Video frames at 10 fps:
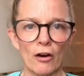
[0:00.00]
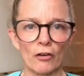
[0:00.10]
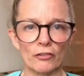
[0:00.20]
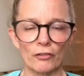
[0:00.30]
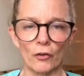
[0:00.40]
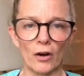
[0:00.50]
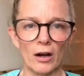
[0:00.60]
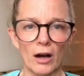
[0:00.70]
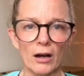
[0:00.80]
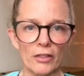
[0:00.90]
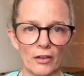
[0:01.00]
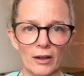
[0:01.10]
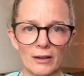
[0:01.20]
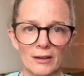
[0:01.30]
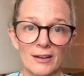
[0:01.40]
asked for
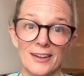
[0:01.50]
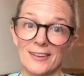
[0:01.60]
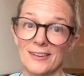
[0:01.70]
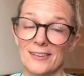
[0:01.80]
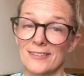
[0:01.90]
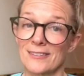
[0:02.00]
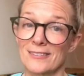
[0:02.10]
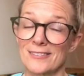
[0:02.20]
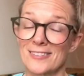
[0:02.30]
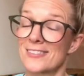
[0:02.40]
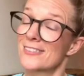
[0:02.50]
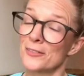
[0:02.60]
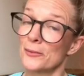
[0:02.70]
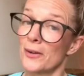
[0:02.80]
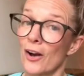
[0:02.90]
either dessus,
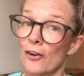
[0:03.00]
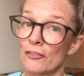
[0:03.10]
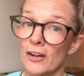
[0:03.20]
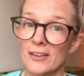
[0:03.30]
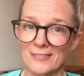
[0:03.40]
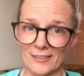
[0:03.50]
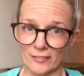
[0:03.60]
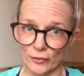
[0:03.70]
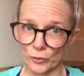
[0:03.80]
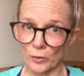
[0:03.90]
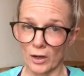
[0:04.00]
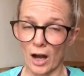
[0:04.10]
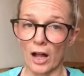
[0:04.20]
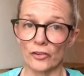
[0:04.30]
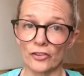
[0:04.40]
over, dessous,
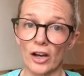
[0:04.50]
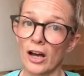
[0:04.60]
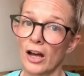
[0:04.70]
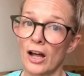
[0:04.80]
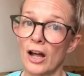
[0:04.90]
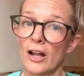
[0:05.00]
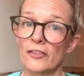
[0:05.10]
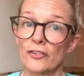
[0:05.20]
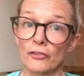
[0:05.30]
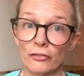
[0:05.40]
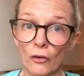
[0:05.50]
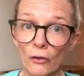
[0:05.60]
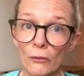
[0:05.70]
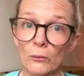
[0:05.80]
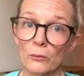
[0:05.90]
under,
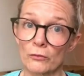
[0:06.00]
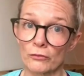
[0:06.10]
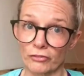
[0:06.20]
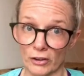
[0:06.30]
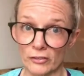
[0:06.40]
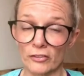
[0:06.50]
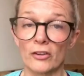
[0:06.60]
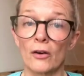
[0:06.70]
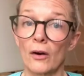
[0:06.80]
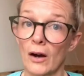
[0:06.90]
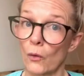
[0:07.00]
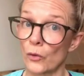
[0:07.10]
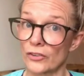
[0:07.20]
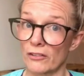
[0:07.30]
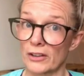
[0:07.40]
devant, front,
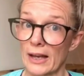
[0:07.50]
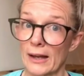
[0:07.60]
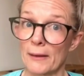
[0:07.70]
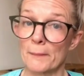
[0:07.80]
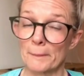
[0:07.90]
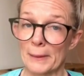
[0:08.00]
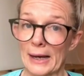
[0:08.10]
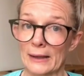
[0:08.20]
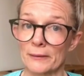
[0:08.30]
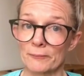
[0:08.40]
or derrière, back.